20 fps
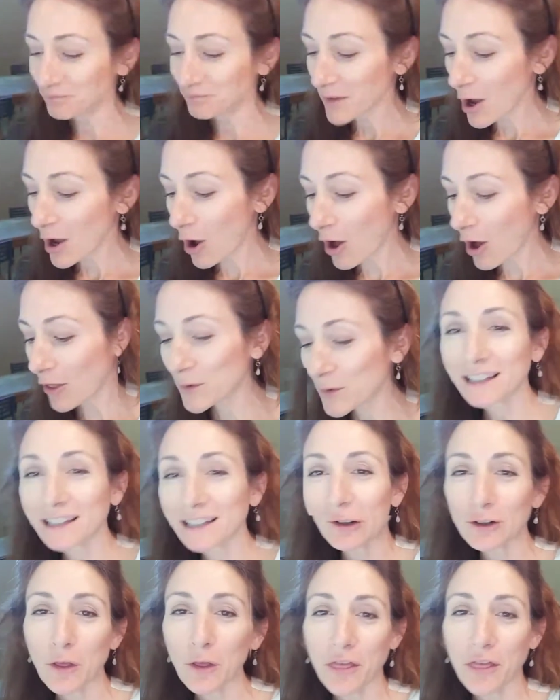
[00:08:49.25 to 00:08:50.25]
Although it's a
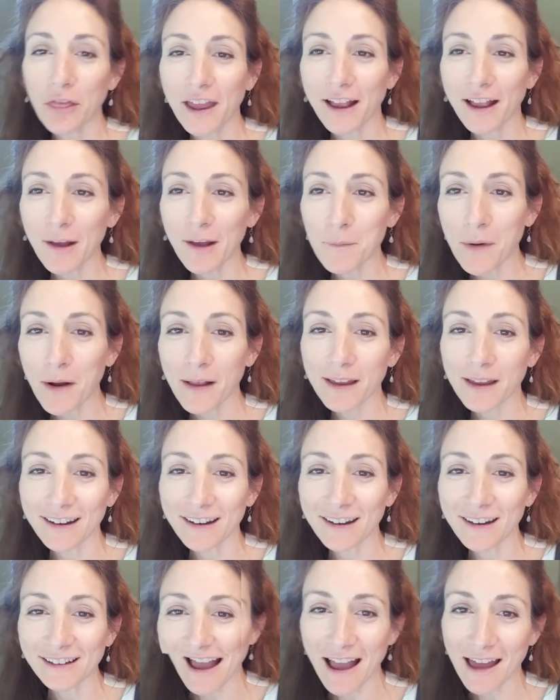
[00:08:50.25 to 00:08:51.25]
little thick, I'm probably going to need
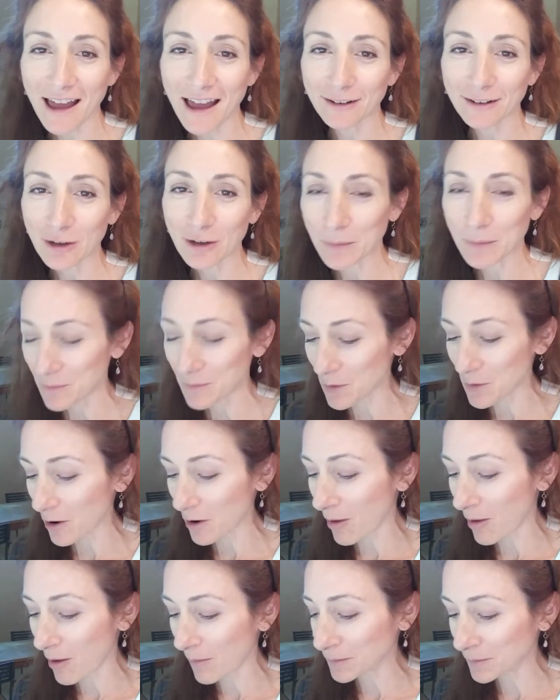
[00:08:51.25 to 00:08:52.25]
to add a little bit more
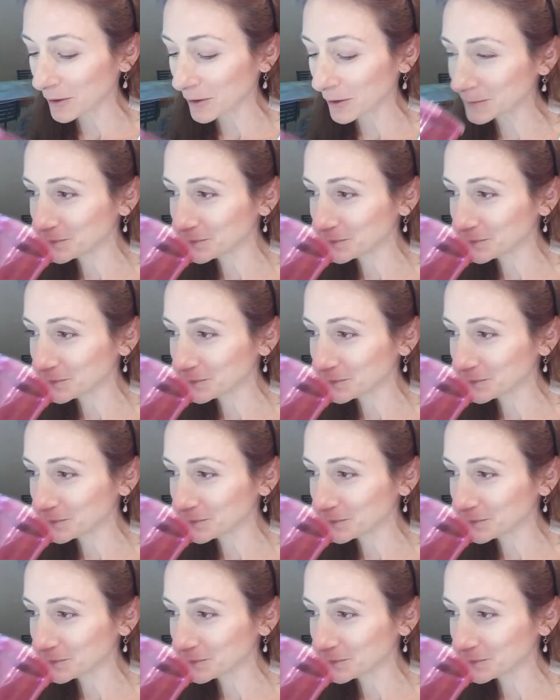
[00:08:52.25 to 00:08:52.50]
almond milk.